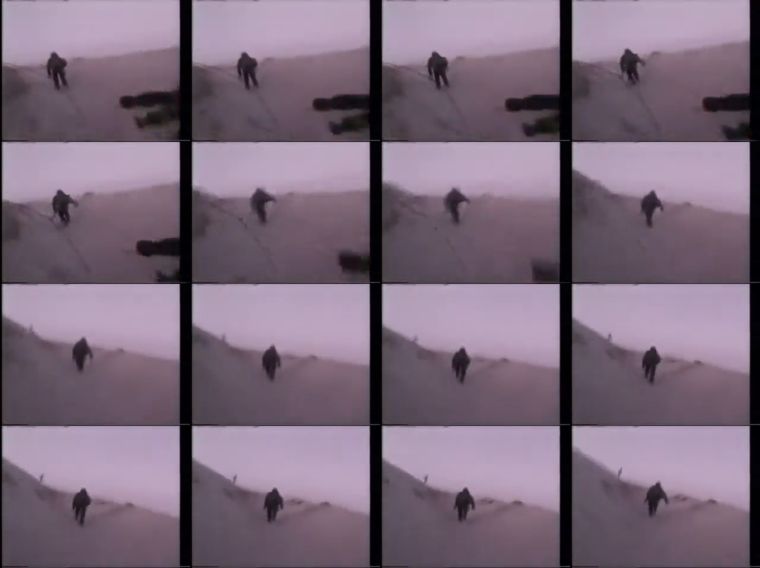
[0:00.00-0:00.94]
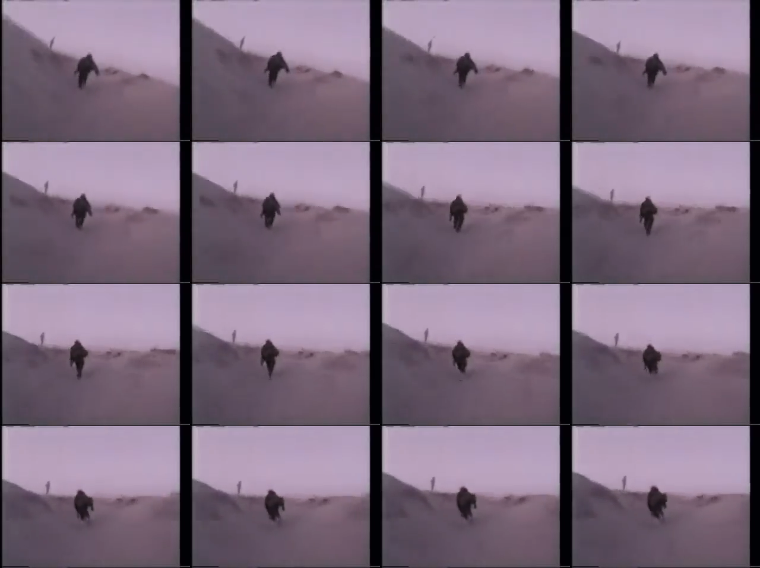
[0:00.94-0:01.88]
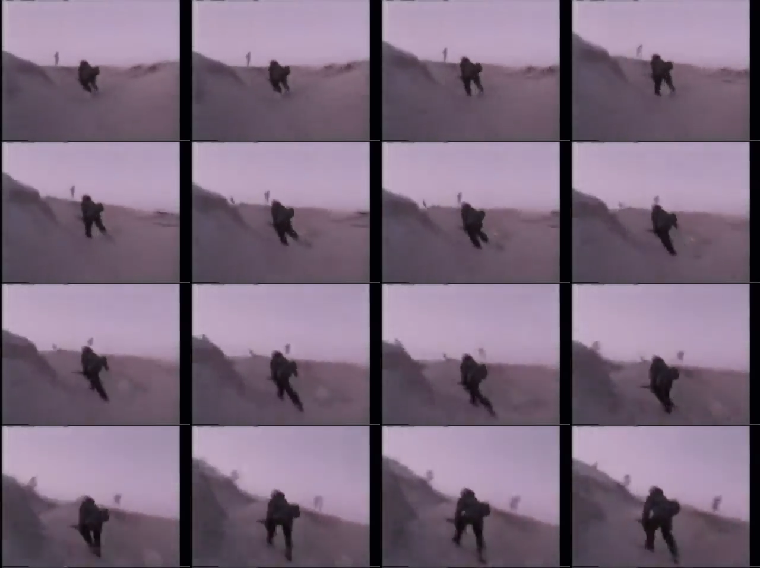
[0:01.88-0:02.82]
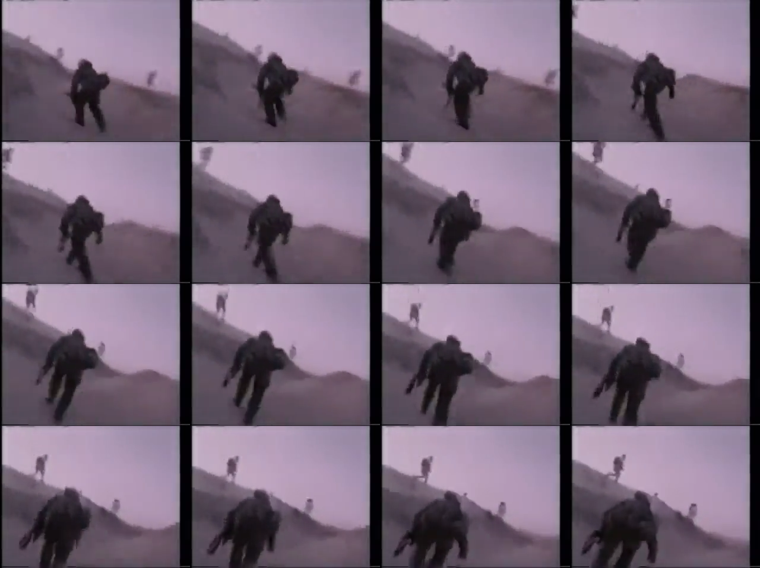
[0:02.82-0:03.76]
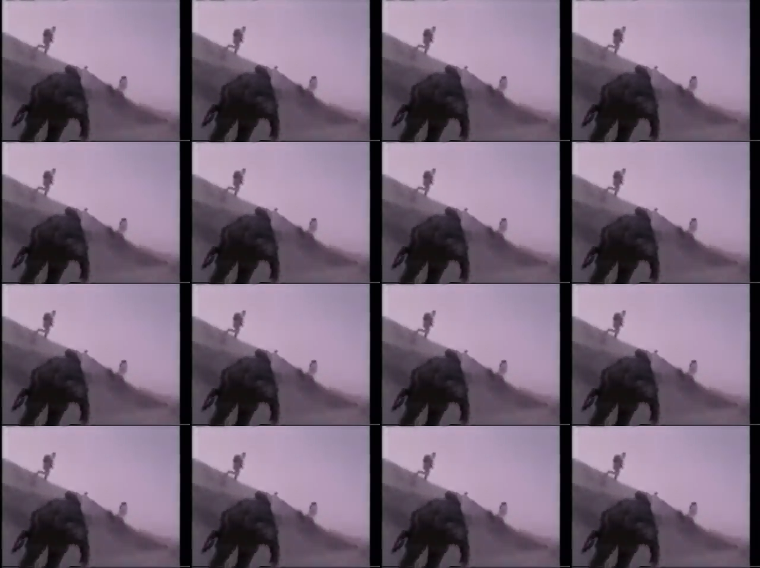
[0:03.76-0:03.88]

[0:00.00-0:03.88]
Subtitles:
[unreadable: no face in view]